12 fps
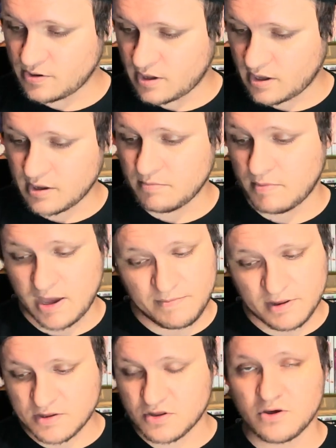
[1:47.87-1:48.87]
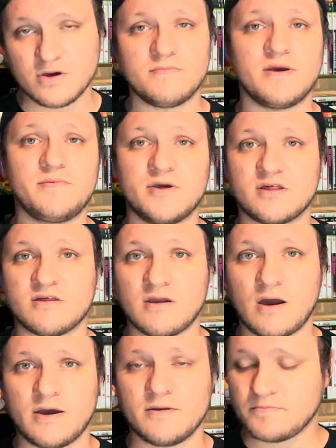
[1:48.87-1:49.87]
and maybe it's good, maybe it's
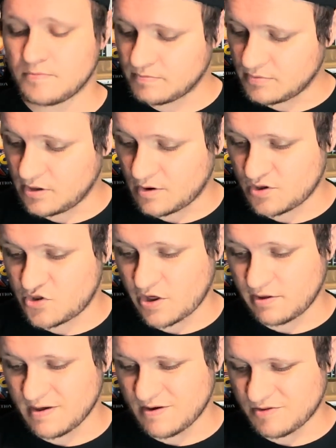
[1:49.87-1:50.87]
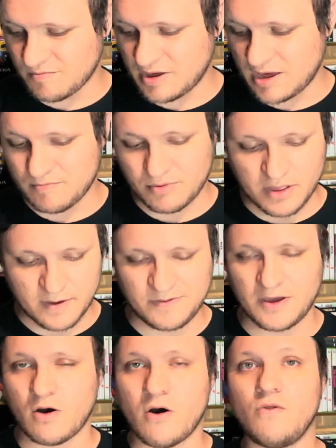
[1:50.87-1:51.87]
not. Checked out some gameplay.
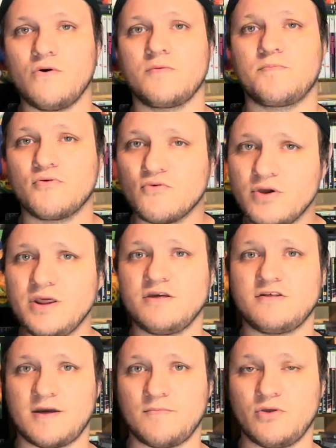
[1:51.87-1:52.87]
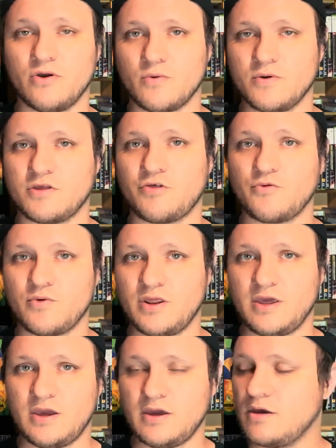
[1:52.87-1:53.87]
They all look pretty similar with the
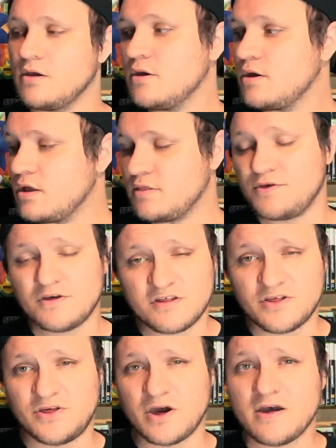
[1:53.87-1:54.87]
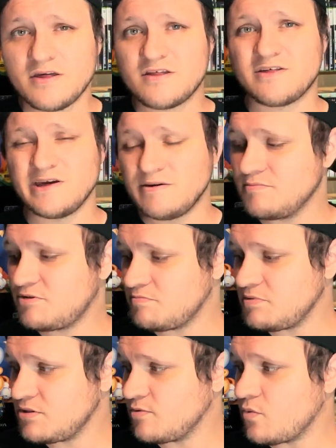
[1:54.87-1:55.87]
3D. This does seem to
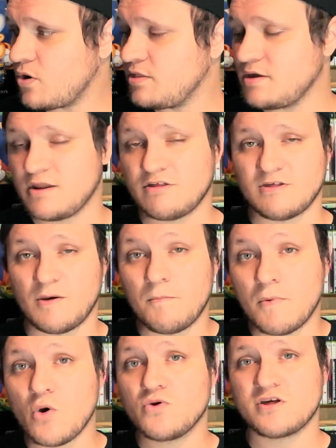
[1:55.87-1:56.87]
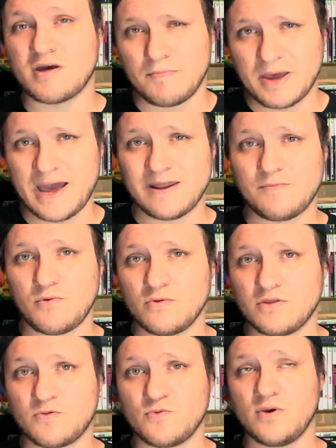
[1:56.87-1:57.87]
be the one that is the most compatible with
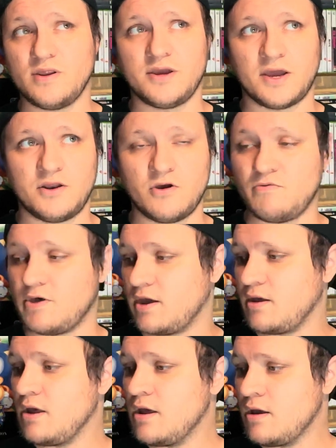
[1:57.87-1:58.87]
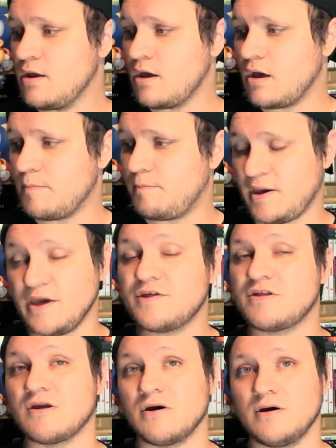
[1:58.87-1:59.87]
the 3D. I know that
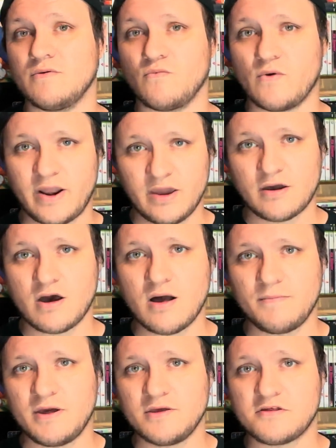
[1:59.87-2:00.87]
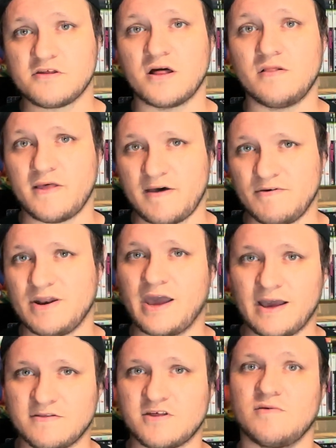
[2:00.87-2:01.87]
based on Reddit comments, 11
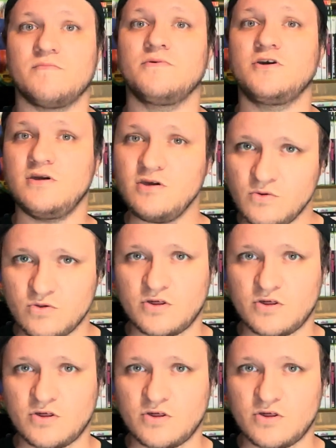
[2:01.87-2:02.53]
had some huge